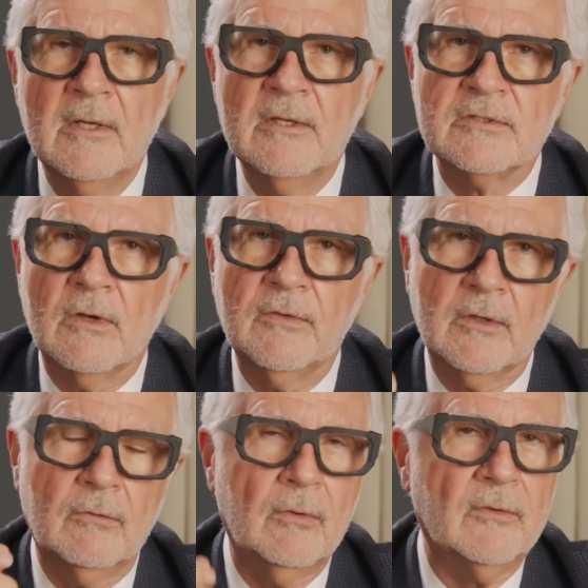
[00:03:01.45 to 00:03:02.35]
So the
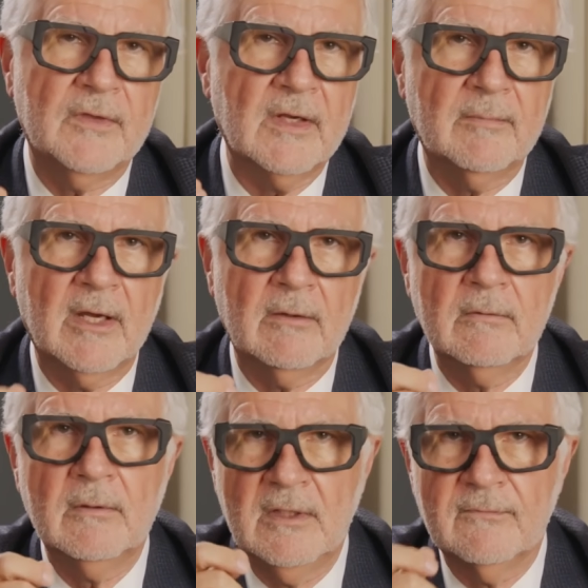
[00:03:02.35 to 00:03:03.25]
cool thing about
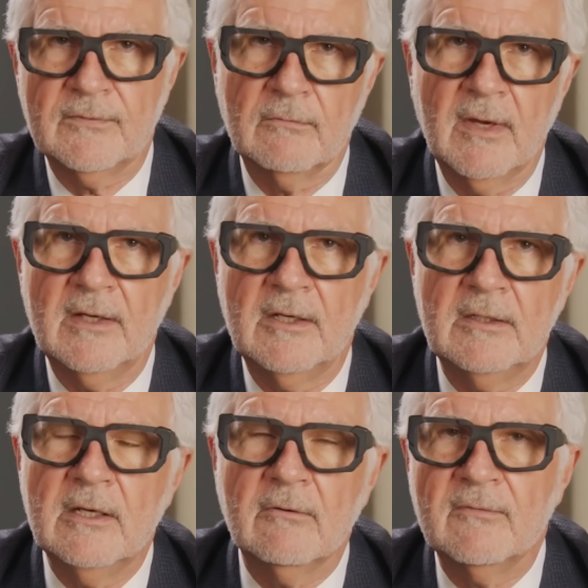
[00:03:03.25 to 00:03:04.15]
infrared and
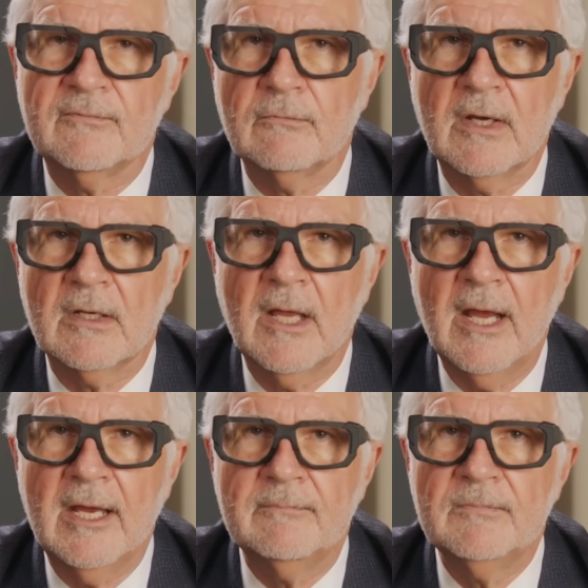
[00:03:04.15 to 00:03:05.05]
near infrared
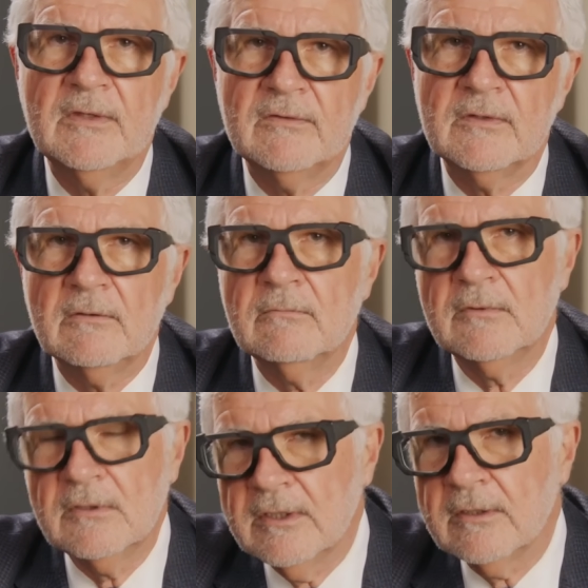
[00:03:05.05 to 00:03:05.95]
light is that
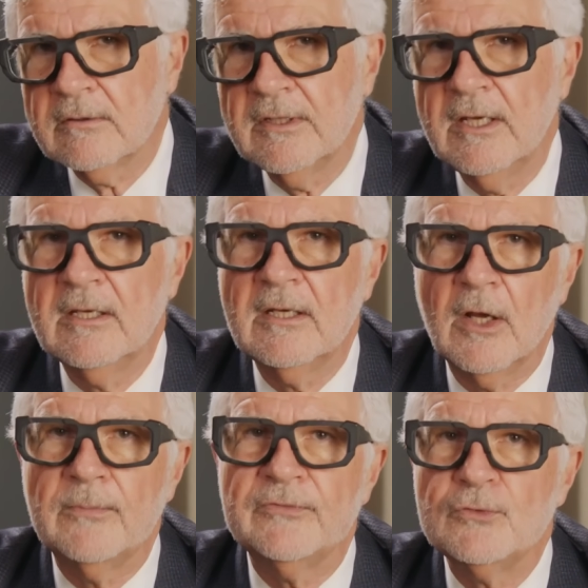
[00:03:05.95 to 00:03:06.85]
literally it
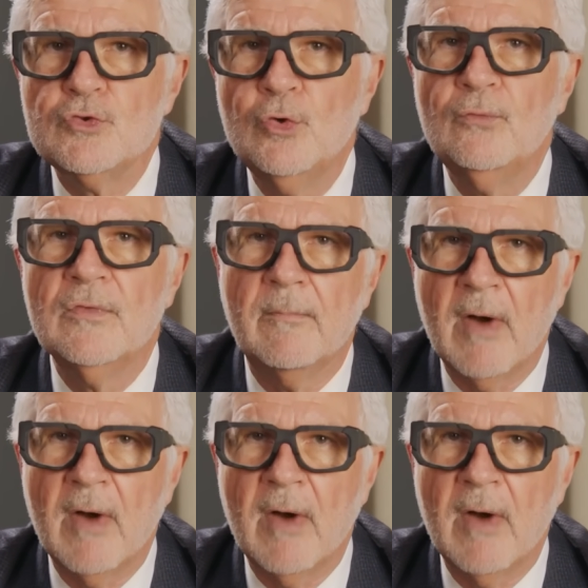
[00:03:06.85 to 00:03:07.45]
helps tune them